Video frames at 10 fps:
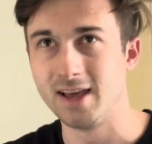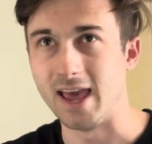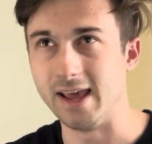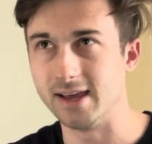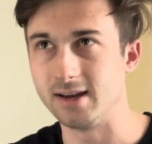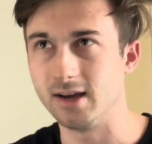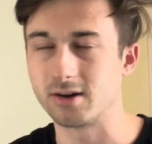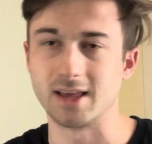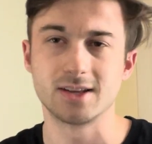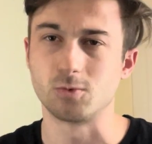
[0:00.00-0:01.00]
And
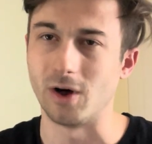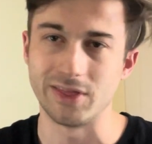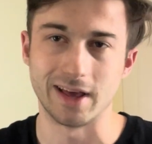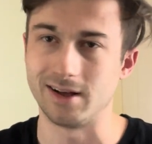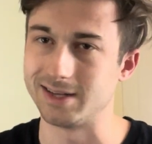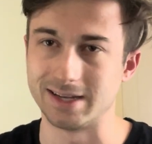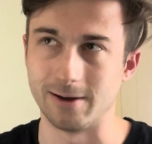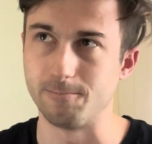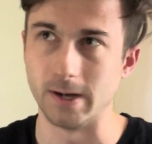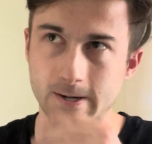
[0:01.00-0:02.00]
okay, that's one thing, all that
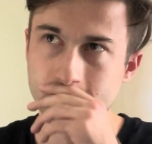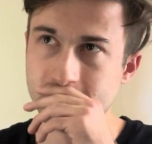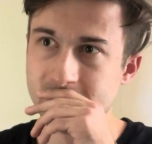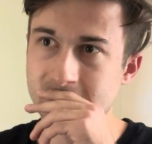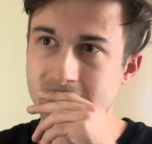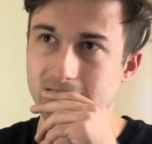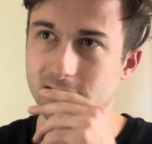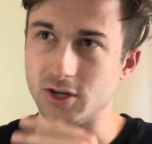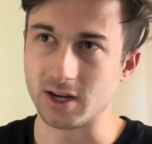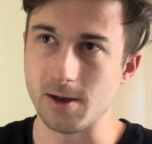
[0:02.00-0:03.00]
stuff. But the
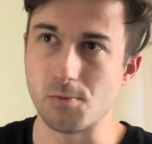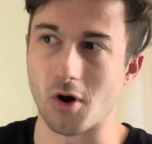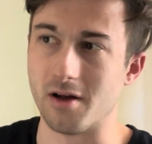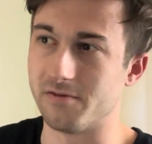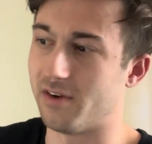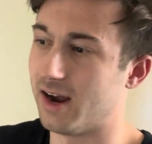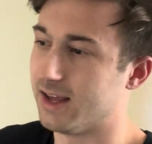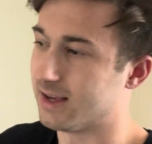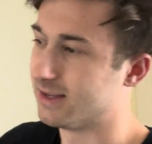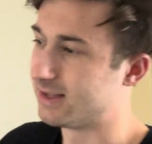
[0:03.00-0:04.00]
tricky part I'm
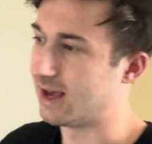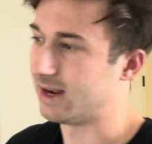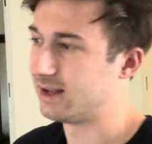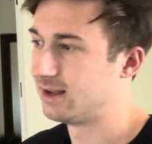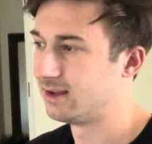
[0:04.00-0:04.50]
finding is that